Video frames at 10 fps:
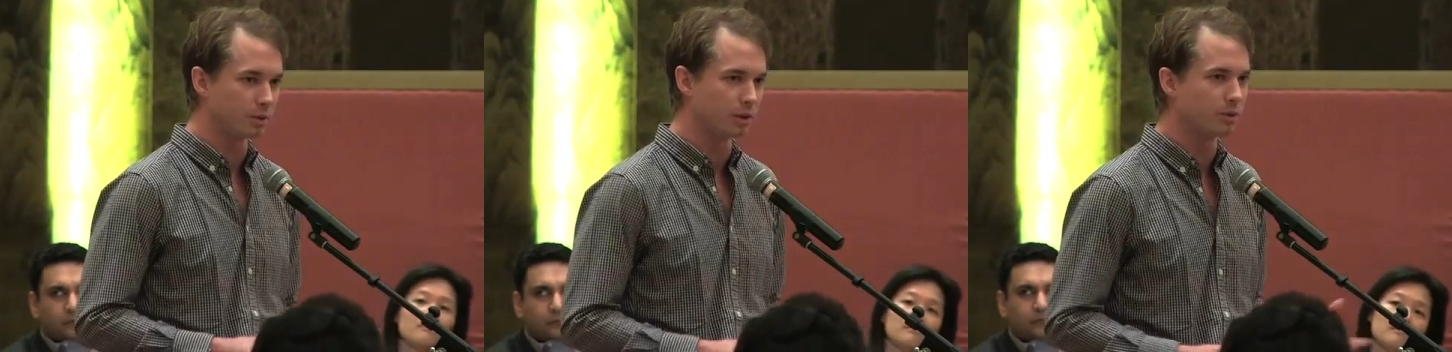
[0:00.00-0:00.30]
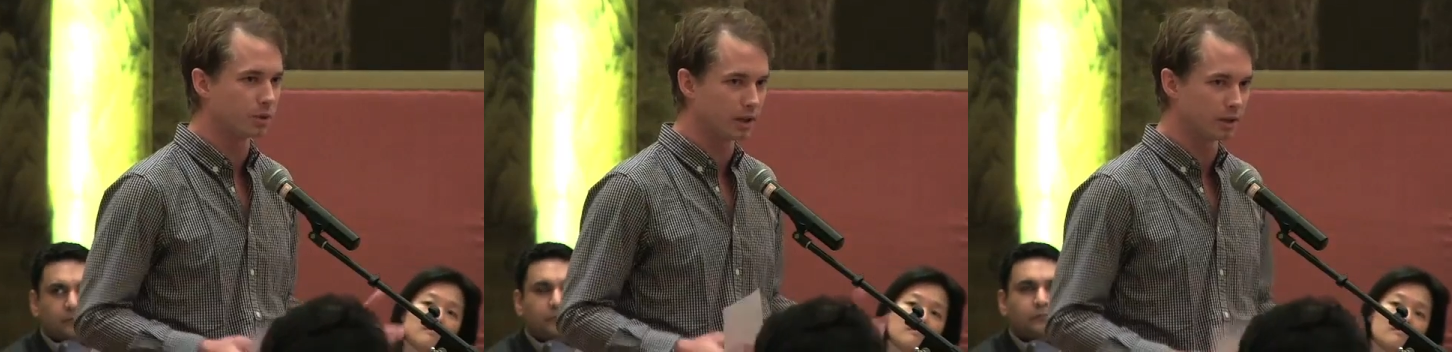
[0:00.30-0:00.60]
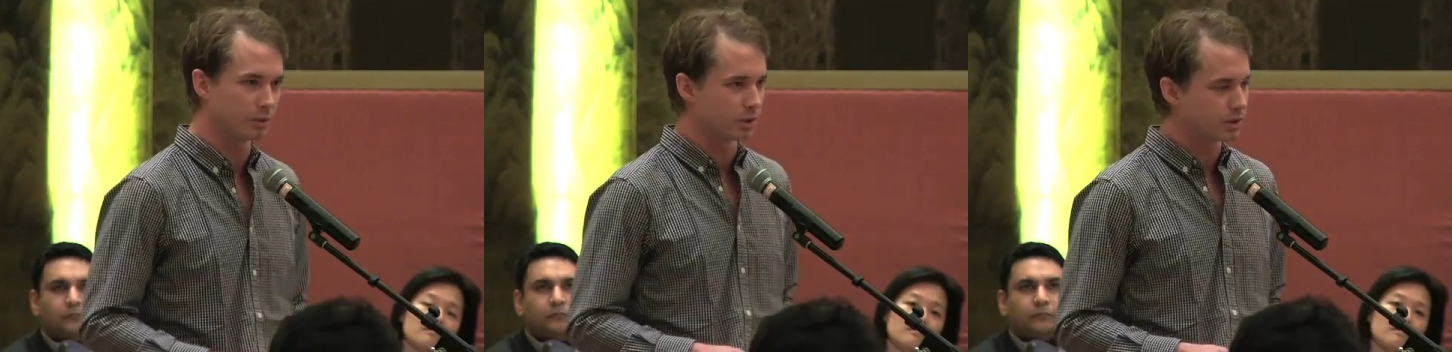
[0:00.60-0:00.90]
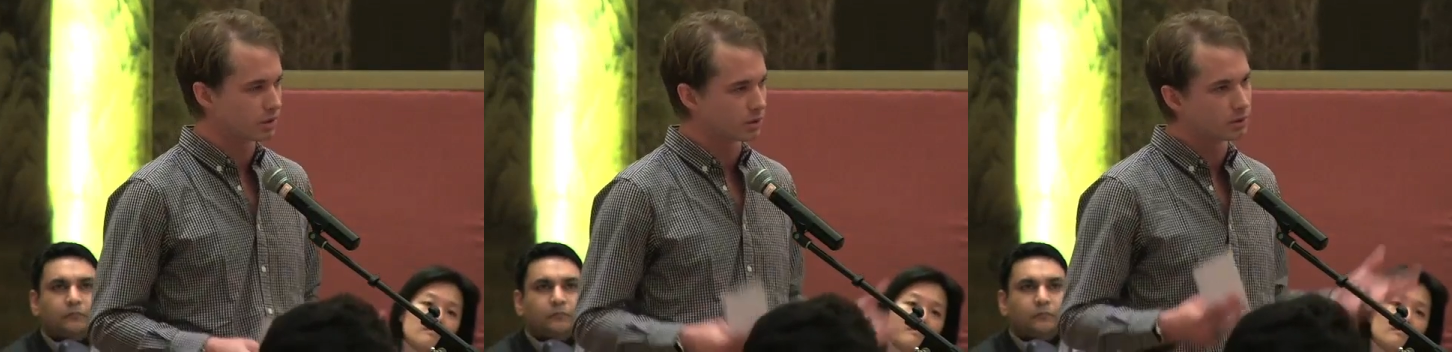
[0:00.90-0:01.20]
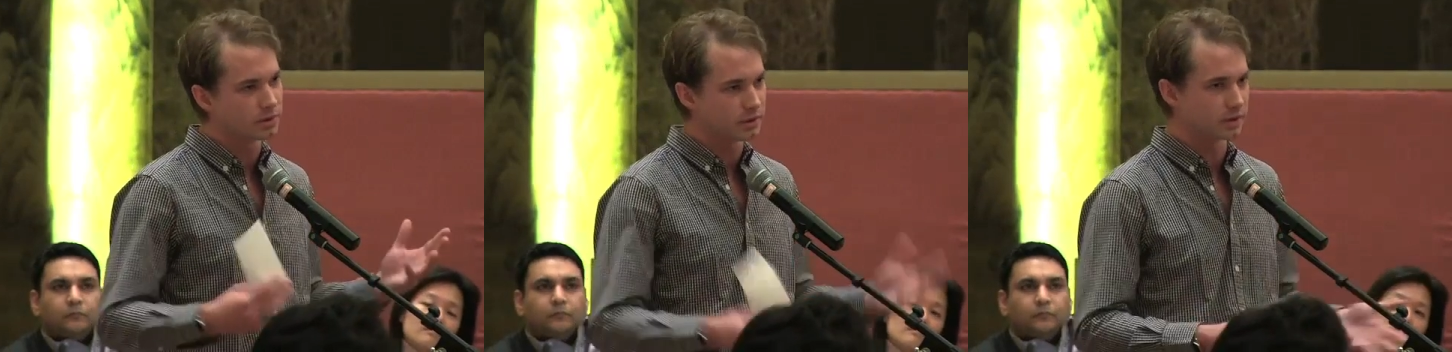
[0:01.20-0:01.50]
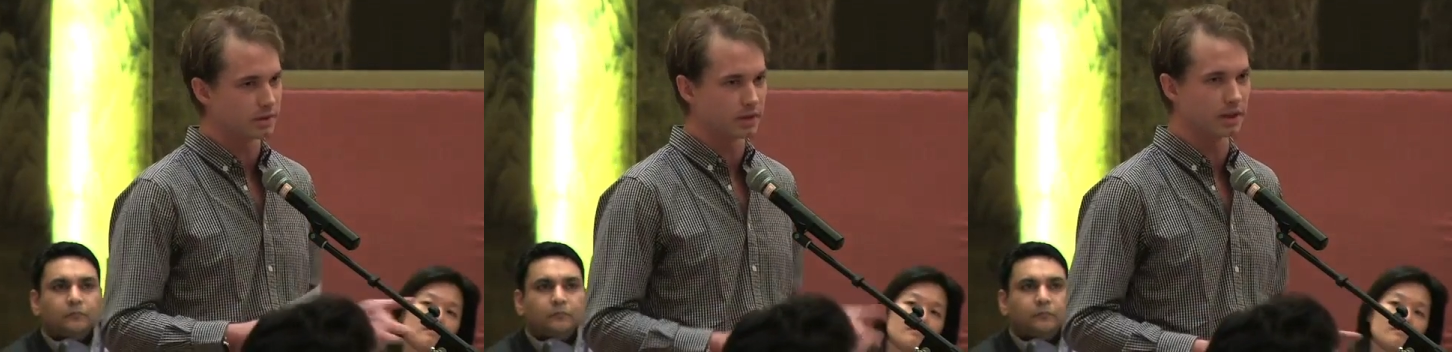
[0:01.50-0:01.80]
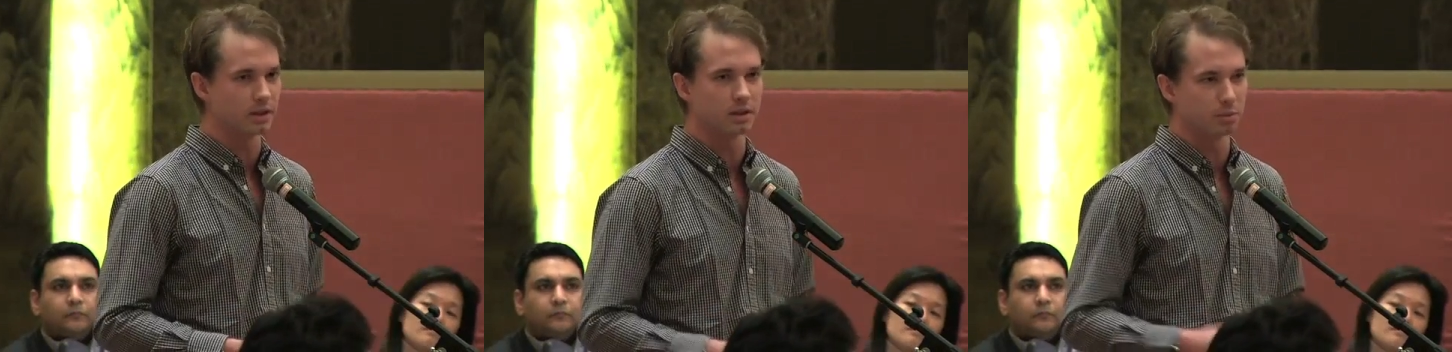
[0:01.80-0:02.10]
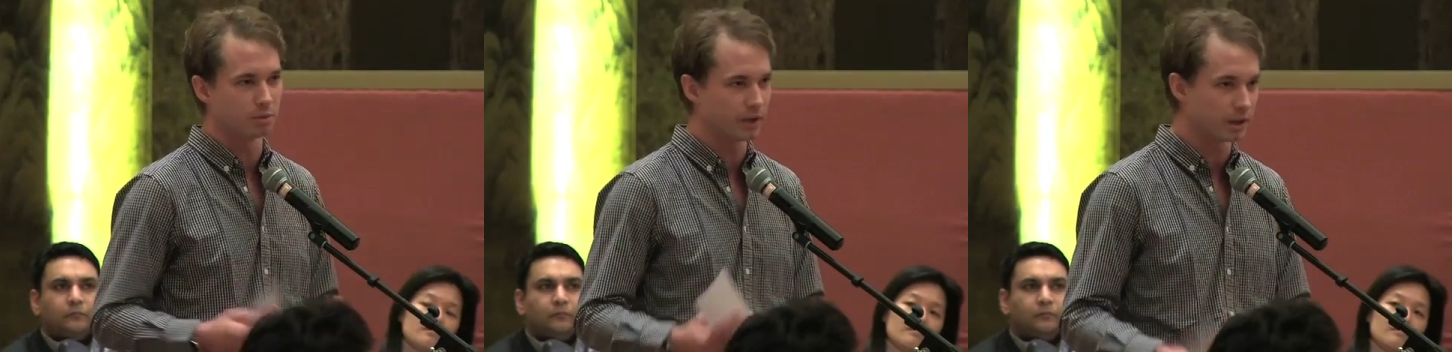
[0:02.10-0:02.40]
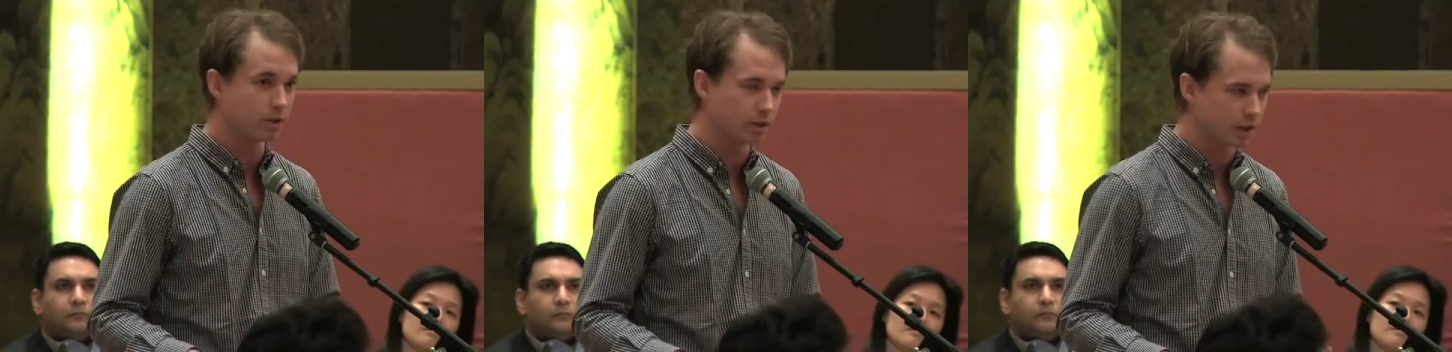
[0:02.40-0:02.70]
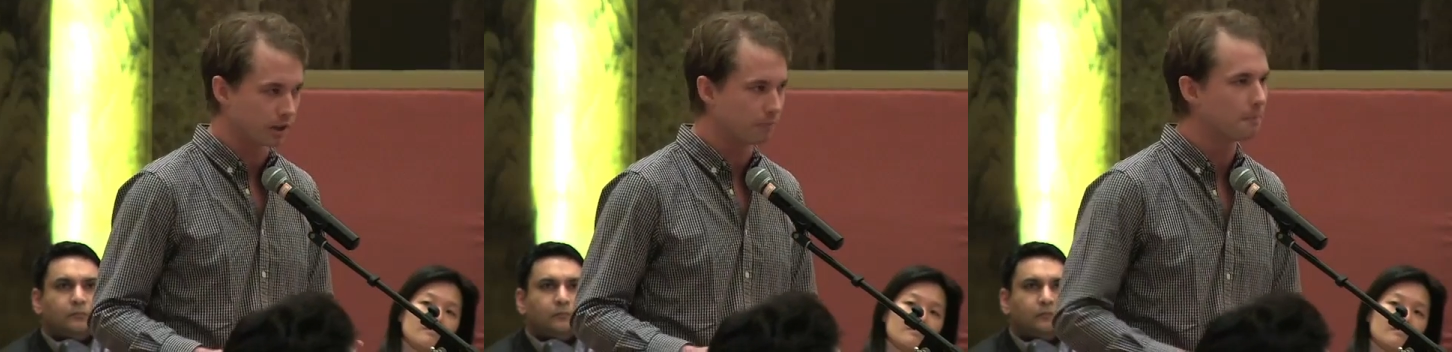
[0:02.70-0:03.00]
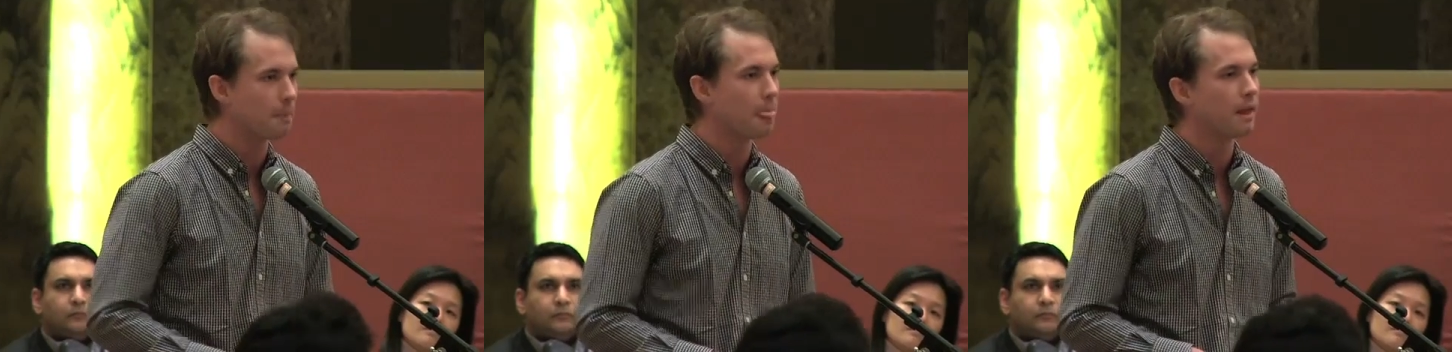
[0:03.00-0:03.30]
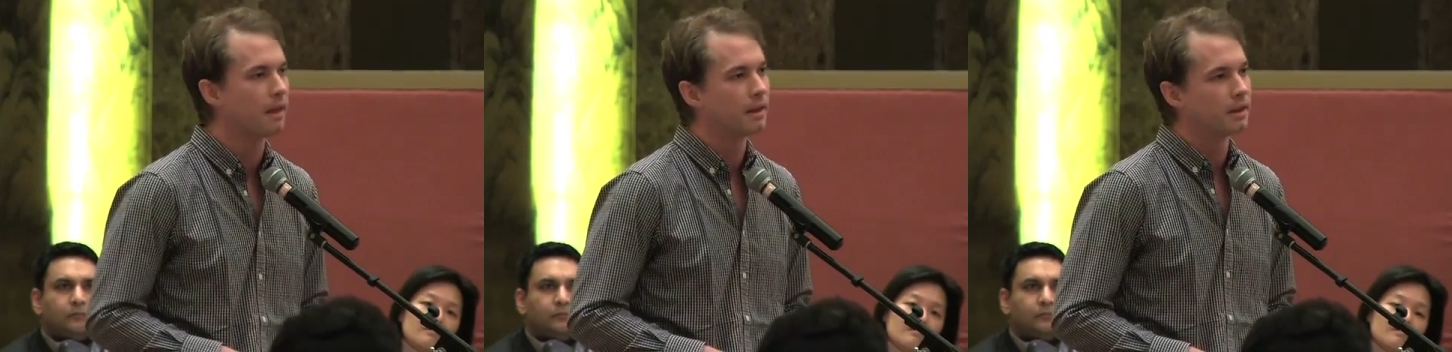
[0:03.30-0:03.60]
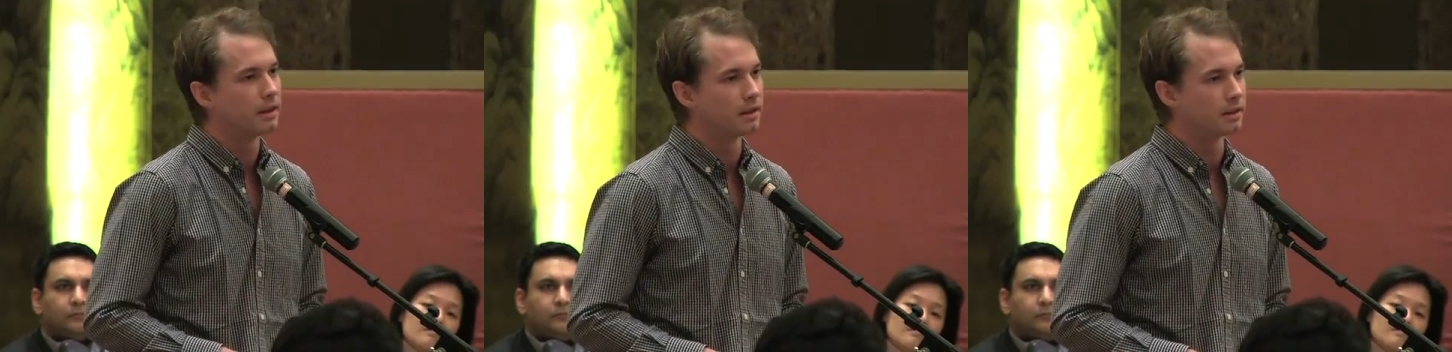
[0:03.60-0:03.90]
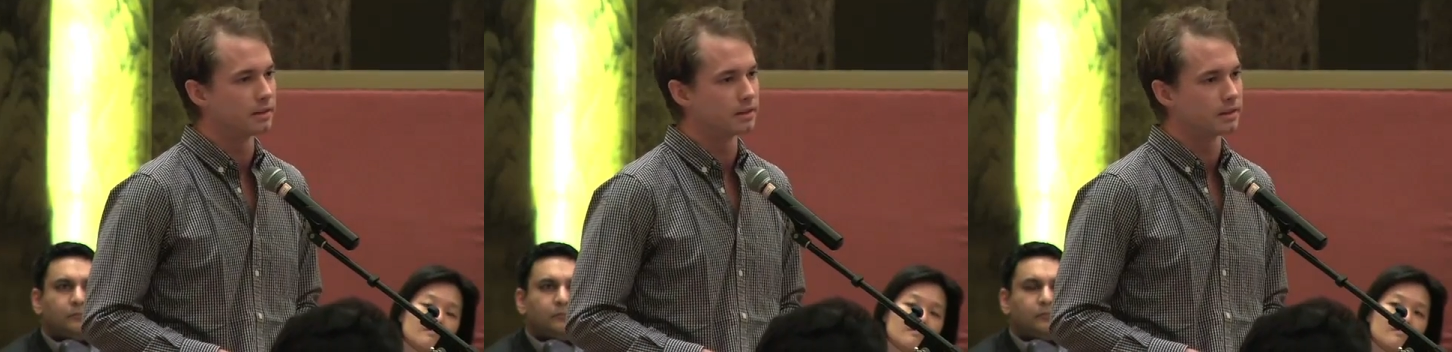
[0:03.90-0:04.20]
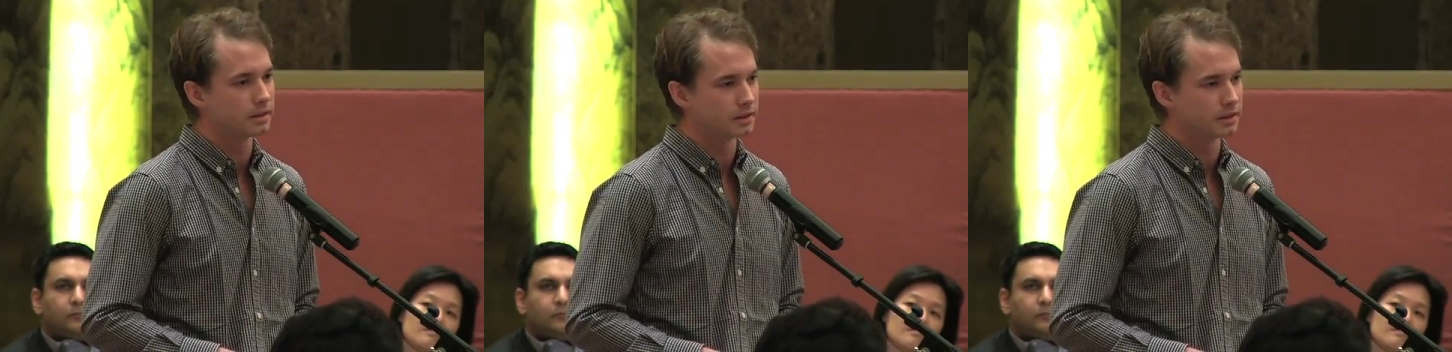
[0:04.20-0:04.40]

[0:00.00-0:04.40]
Speaker 1: that we've created, which uses the sun to provide cooking, is